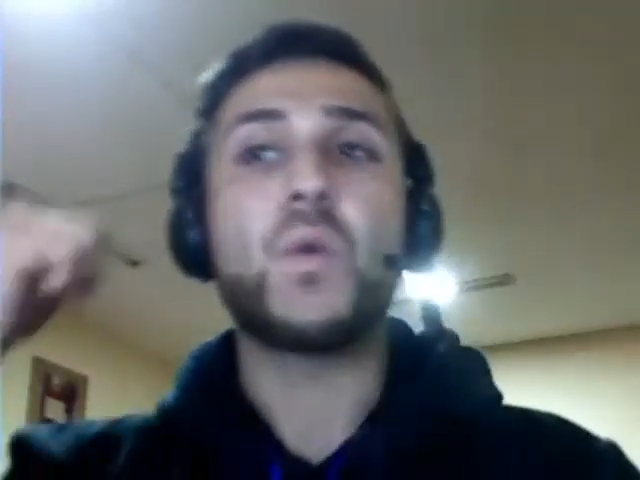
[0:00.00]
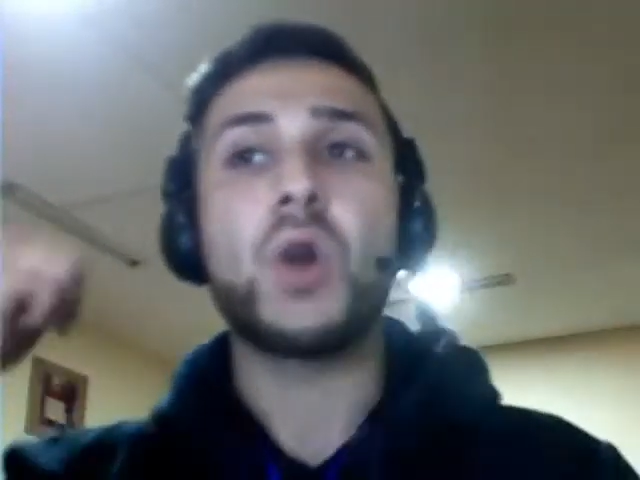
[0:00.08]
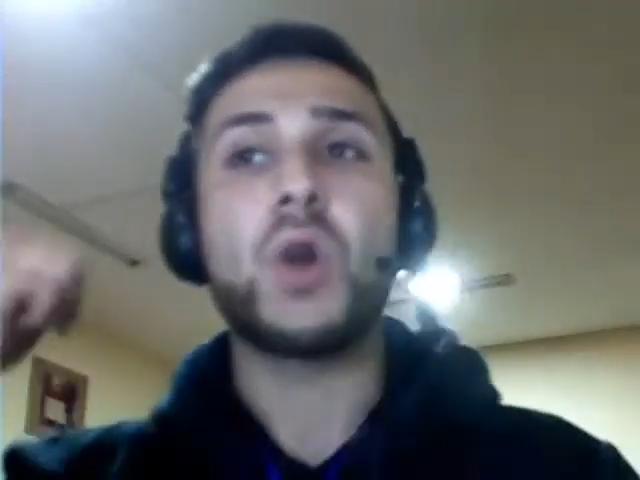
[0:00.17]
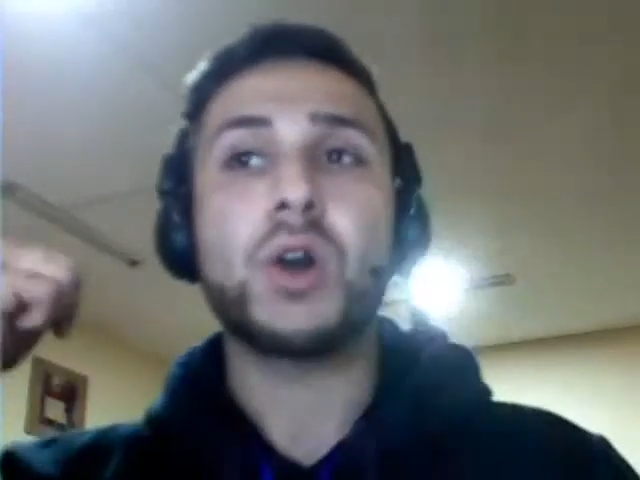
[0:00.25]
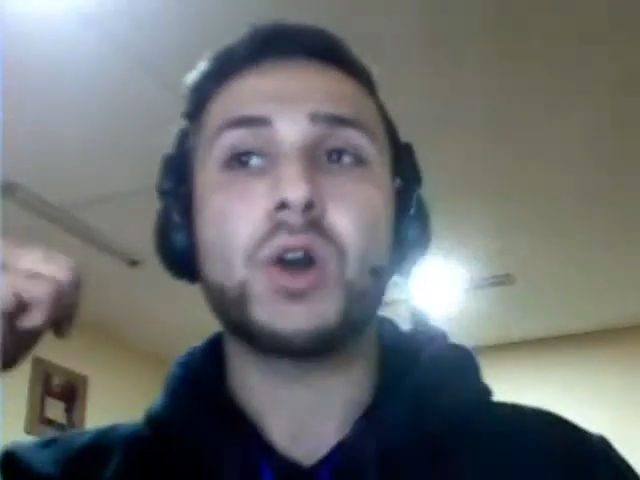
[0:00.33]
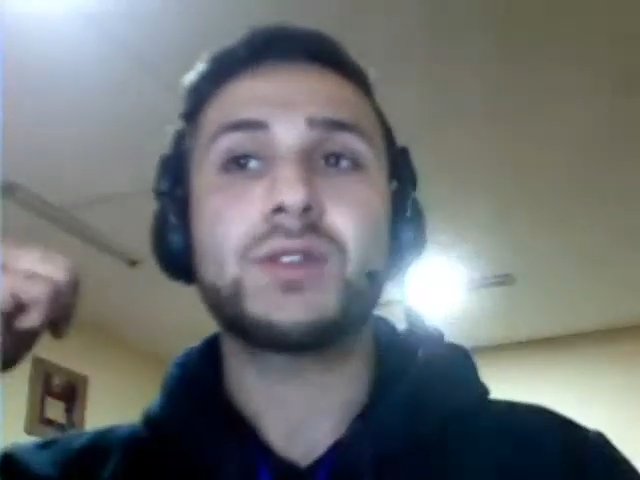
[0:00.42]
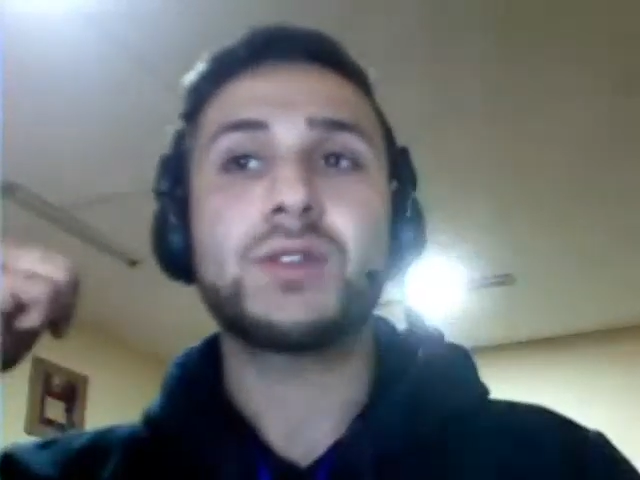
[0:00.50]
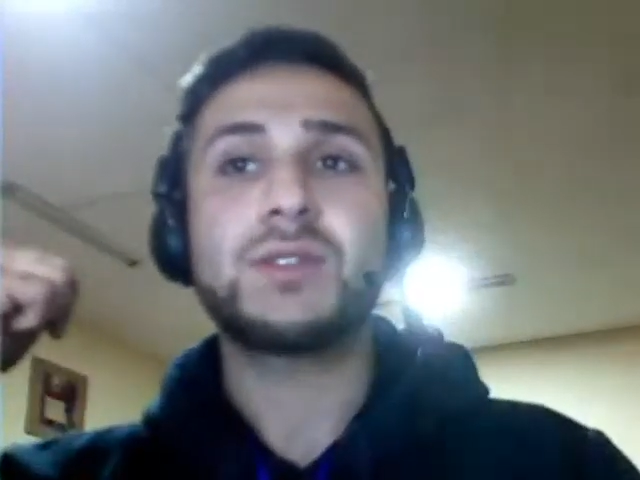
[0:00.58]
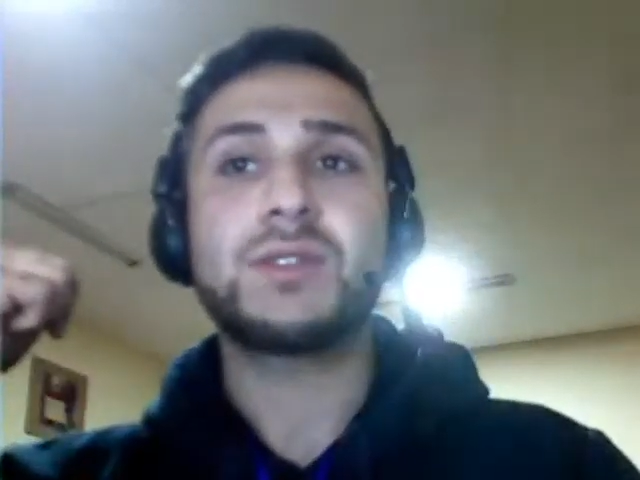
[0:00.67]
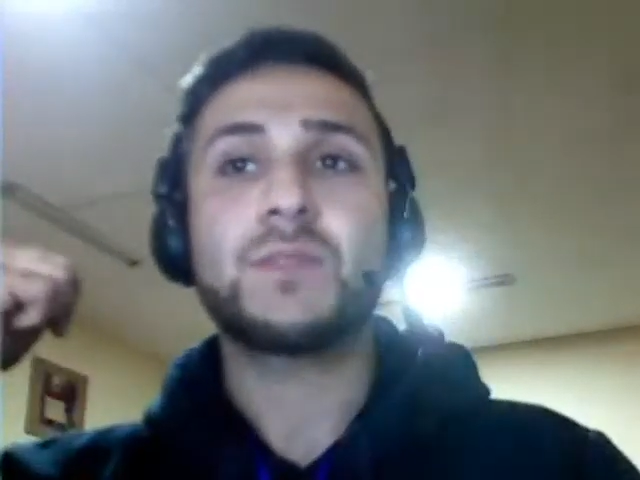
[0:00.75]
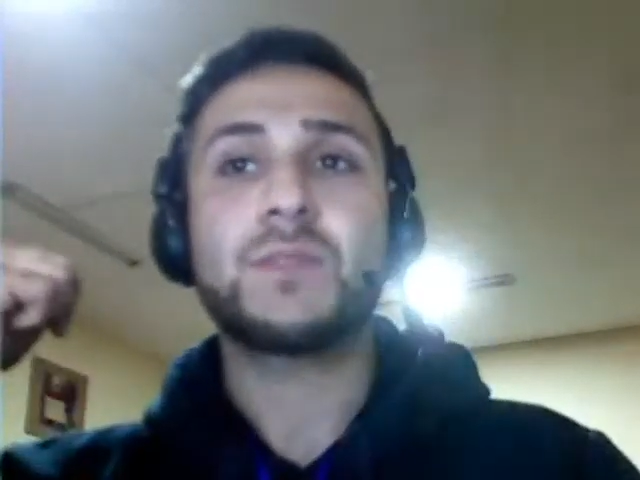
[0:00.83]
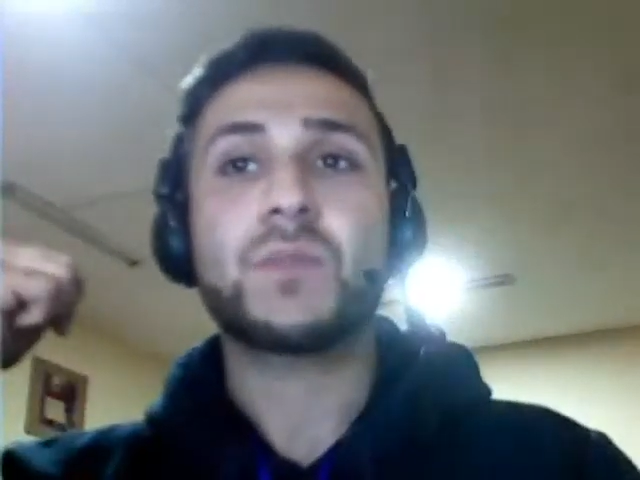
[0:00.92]
using
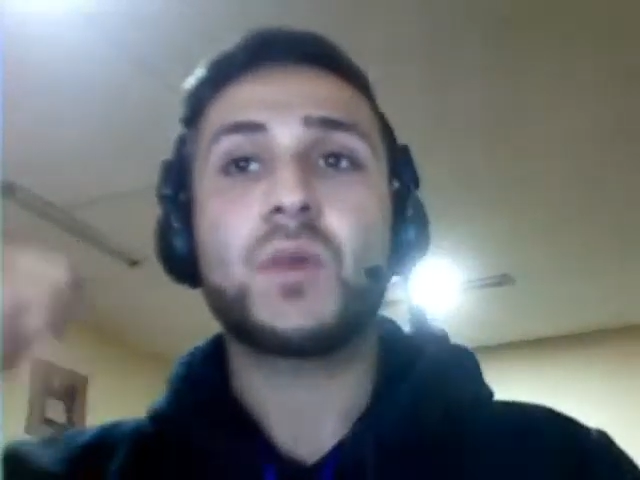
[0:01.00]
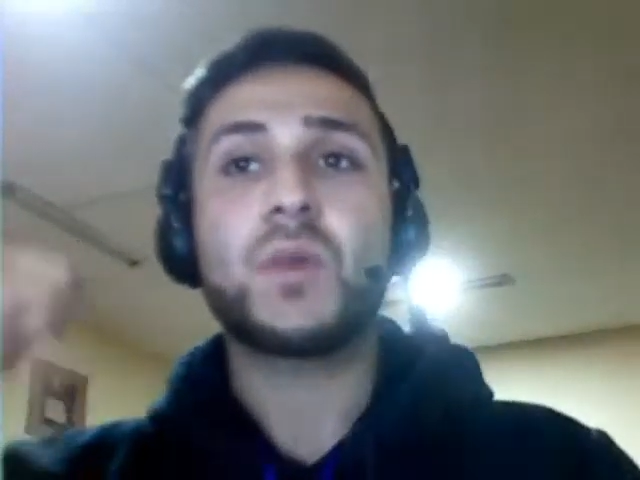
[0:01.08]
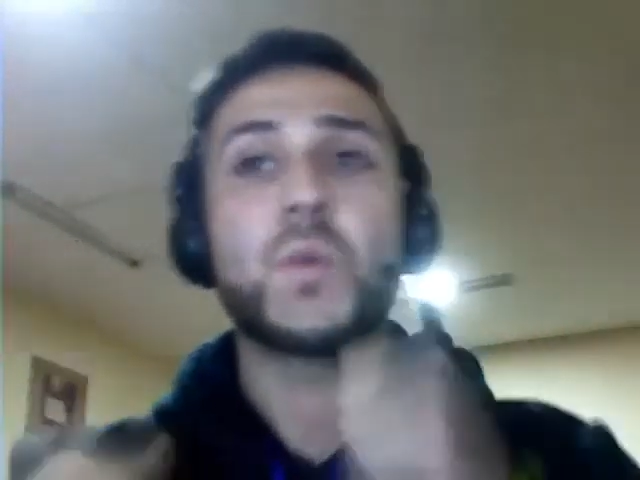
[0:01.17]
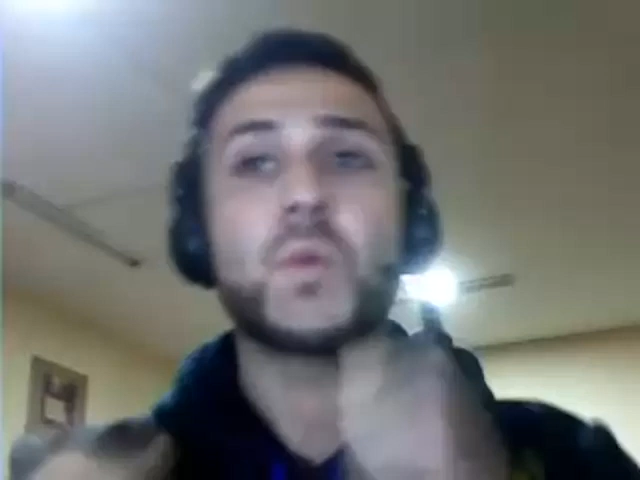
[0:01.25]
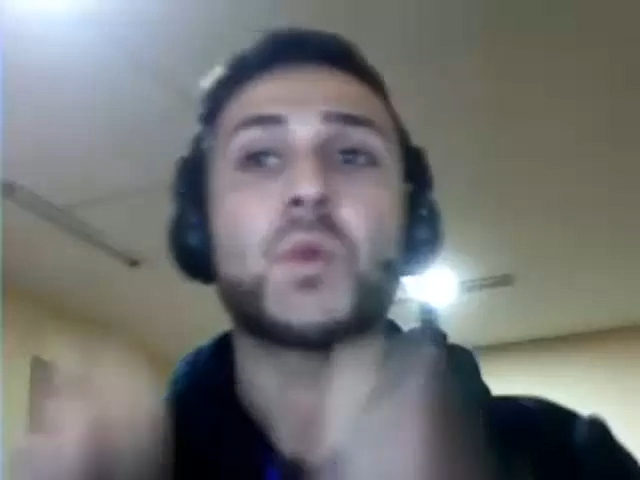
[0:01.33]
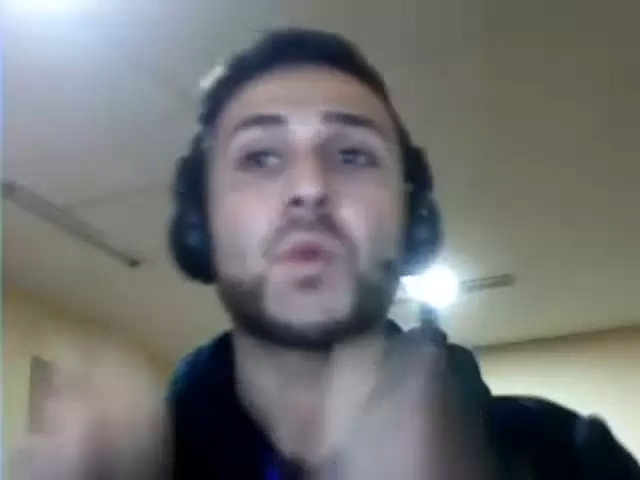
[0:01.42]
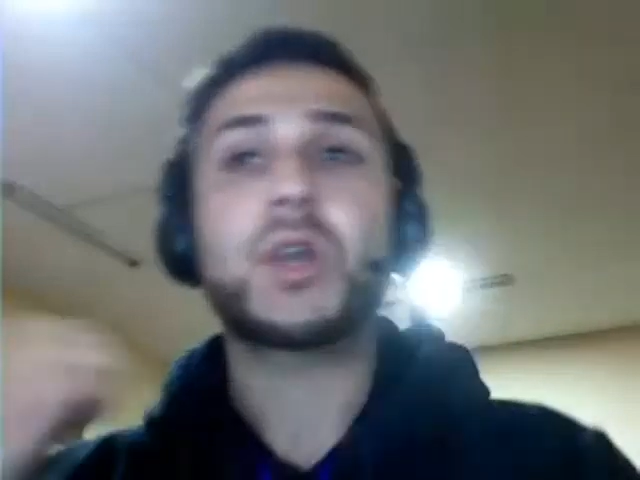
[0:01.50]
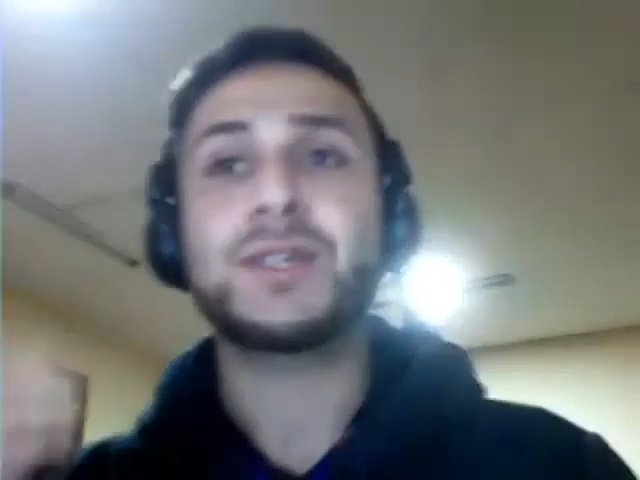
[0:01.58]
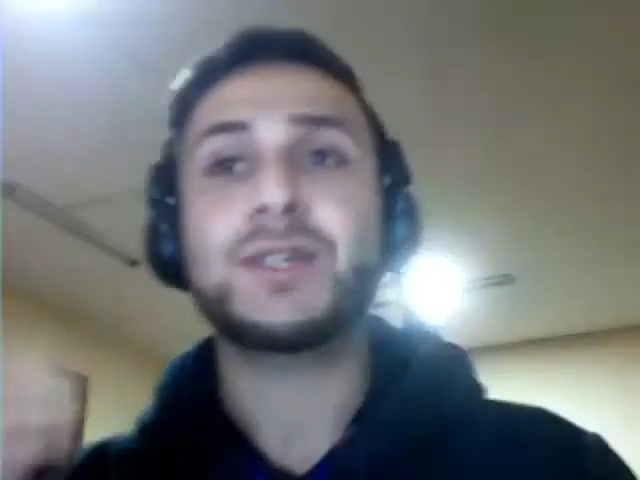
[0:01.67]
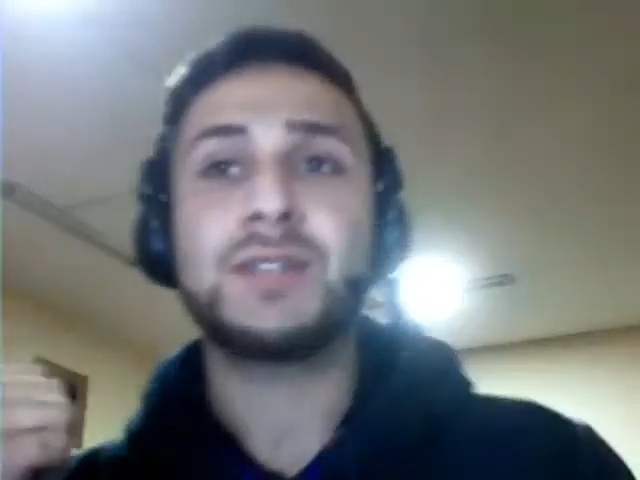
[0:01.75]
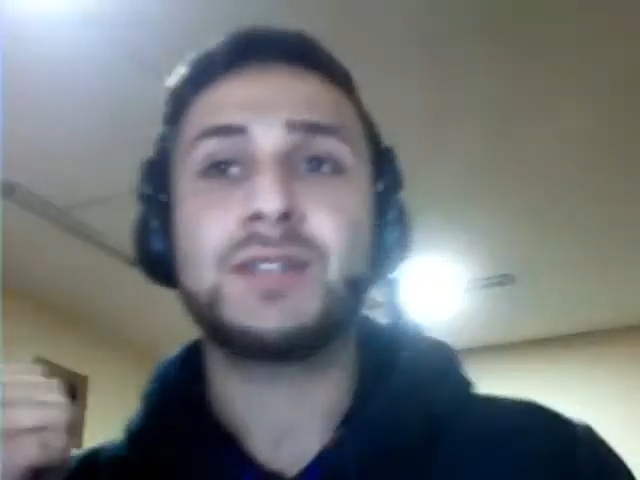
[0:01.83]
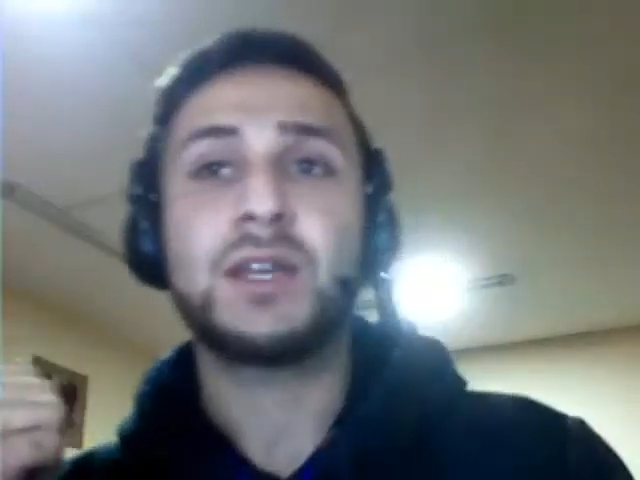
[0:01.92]
I
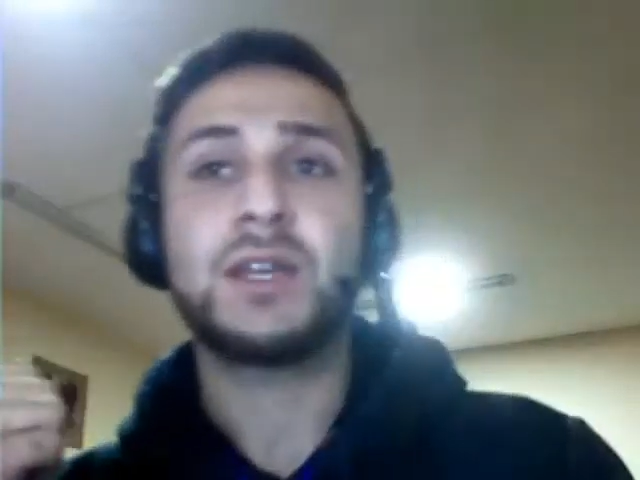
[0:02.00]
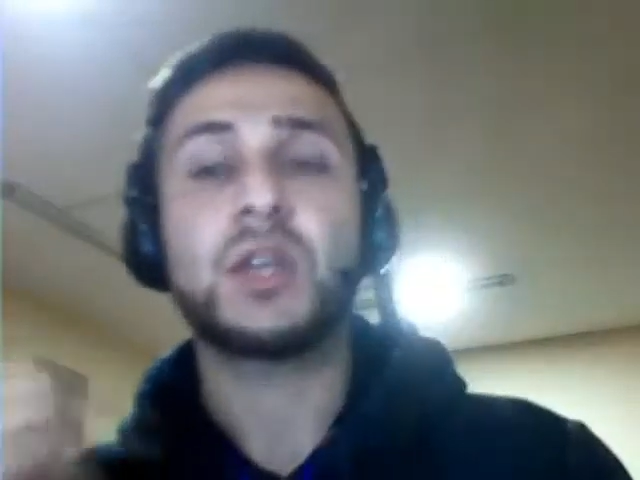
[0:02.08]
was